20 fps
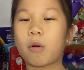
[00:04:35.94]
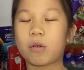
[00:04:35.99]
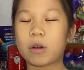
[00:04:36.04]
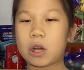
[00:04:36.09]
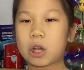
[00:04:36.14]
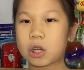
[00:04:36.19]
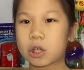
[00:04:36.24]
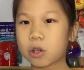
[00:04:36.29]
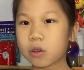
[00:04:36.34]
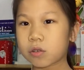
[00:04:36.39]

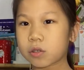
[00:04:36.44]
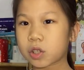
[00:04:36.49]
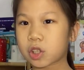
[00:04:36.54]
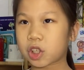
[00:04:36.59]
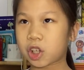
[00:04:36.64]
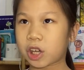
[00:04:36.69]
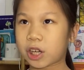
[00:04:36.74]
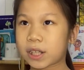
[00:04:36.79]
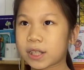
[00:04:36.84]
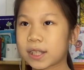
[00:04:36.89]

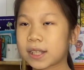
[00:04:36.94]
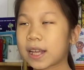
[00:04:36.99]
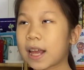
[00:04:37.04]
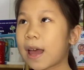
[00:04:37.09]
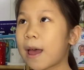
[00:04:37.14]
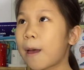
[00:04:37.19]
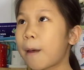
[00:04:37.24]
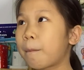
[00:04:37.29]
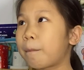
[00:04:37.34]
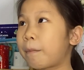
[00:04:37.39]
resources,
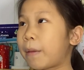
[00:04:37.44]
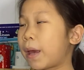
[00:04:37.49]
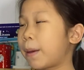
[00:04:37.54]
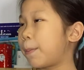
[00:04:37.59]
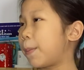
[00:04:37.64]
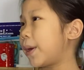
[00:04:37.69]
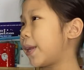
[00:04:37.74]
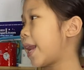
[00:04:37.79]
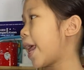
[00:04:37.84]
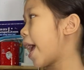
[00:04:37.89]

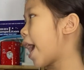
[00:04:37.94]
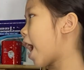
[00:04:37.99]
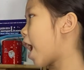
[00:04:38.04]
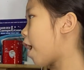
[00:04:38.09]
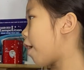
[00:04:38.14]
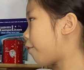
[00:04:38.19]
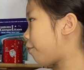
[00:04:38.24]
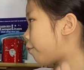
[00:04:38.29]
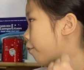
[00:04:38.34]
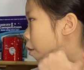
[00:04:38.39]
maybe they
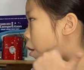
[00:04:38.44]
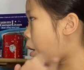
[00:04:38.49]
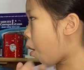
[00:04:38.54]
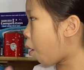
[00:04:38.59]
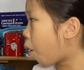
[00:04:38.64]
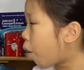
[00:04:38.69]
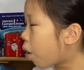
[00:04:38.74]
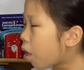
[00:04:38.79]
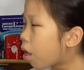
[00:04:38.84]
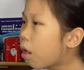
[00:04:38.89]
have
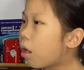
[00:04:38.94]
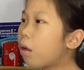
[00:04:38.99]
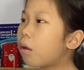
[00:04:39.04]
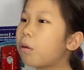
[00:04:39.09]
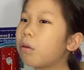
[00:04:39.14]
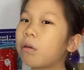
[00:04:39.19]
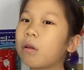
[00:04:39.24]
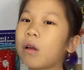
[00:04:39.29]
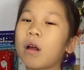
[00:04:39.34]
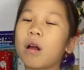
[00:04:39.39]

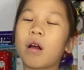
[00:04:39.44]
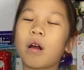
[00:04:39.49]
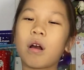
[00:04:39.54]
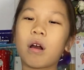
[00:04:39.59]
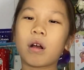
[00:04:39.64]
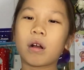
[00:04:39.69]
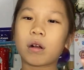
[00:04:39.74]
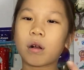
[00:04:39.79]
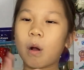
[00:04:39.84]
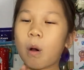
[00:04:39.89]
oil,
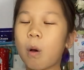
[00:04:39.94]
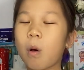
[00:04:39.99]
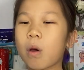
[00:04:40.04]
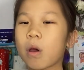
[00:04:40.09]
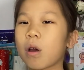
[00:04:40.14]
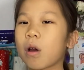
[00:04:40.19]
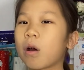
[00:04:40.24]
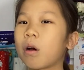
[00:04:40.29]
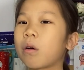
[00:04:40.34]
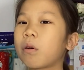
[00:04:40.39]

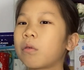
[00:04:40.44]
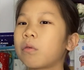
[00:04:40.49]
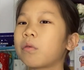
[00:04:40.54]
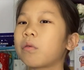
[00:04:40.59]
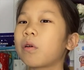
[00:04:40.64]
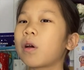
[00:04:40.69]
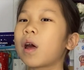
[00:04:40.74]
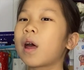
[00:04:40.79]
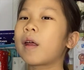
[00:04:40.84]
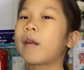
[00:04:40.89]

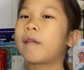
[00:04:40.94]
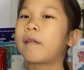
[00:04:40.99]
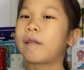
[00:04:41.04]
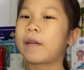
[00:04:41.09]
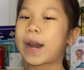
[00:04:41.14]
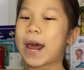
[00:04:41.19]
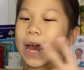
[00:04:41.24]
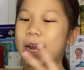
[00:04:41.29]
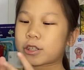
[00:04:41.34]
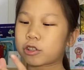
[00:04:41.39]
coal,
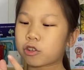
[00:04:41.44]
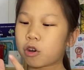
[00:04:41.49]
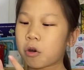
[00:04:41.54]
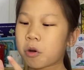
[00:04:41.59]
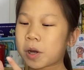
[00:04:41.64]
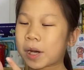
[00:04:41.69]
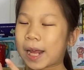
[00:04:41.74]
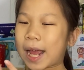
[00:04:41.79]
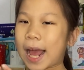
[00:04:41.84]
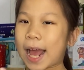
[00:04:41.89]

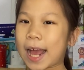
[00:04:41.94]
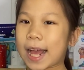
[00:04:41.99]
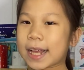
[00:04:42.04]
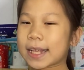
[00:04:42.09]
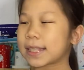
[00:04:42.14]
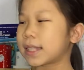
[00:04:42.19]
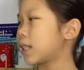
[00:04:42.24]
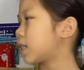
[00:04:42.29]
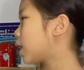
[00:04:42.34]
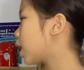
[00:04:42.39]
natural
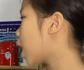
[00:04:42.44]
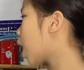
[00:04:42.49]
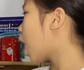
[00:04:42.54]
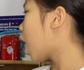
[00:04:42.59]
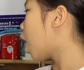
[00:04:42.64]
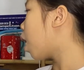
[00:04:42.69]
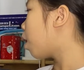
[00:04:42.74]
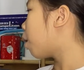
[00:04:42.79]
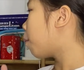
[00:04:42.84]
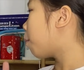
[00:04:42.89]
gas,
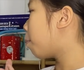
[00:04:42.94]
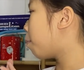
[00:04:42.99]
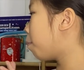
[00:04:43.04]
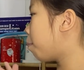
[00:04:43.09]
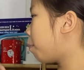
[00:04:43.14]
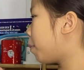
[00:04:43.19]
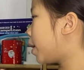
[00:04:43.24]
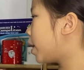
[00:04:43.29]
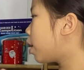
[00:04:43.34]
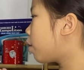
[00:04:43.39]

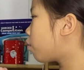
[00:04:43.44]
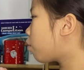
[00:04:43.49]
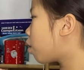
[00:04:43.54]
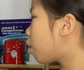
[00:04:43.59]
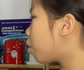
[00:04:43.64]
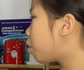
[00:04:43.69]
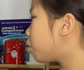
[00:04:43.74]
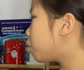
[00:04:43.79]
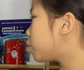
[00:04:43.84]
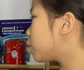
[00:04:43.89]

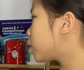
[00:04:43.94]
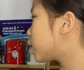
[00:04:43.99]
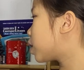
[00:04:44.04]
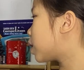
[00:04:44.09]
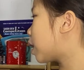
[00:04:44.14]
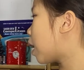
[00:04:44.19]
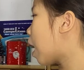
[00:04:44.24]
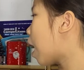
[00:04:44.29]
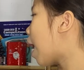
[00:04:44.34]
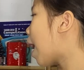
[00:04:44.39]

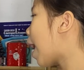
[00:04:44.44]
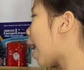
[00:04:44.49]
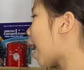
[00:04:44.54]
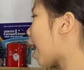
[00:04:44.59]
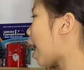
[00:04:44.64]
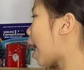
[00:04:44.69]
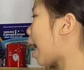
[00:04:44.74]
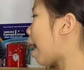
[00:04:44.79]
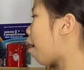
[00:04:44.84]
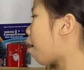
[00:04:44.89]
minerals,
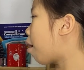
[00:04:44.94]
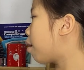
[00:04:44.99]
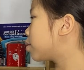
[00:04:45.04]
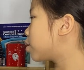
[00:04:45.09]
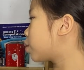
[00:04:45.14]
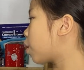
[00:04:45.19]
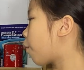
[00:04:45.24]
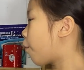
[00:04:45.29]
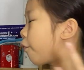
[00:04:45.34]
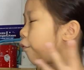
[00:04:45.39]

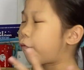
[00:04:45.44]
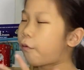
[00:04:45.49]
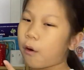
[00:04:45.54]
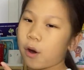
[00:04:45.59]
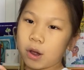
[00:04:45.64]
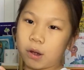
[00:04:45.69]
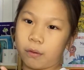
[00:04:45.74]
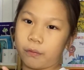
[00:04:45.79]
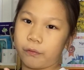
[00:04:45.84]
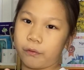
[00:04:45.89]
also
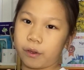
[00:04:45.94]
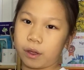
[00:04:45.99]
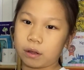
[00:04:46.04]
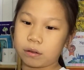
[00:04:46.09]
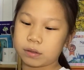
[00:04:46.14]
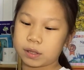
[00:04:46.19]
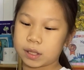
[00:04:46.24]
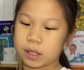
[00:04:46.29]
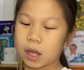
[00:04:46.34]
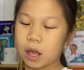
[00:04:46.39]
fossil
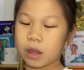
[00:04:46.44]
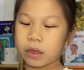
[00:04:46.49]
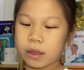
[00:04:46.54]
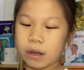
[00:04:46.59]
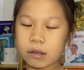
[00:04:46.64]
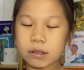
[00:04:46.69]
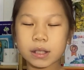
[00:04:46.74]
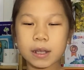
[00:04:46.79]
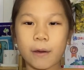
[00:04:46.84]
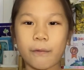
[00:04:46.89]
fuels.
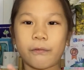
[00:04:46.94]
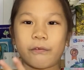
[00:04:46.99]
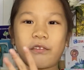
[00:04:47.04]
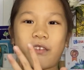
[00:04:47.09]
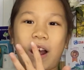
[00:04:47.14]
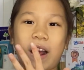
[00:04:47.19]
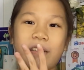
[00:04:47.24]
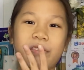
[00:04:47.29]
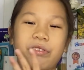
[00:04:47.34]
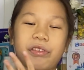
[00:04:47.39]
Those are
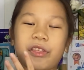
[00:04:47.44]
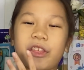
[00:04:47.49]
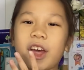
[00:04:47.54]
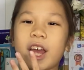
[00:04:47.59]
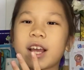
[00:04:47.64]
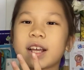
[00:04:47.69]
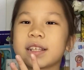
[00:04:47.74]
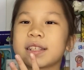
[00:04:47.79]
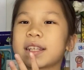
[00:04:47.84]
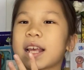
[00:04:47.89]
5
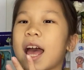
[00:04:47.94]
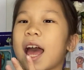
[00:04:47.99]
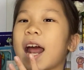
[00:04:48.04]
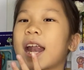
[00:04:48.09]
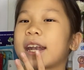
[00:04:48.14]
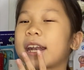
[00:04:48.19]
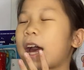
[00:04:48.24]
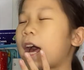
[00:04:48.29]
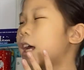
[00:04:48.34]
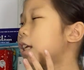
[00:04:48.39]
things
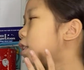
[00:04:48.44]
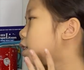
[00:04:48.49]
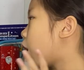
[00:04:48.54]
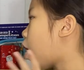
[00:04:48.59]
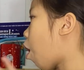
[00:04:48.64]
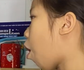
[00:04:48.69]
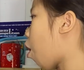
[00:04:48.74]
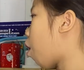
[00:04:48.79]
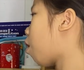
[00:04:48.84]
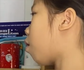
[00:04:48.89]
that
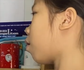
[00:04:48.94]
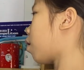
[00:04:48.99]
are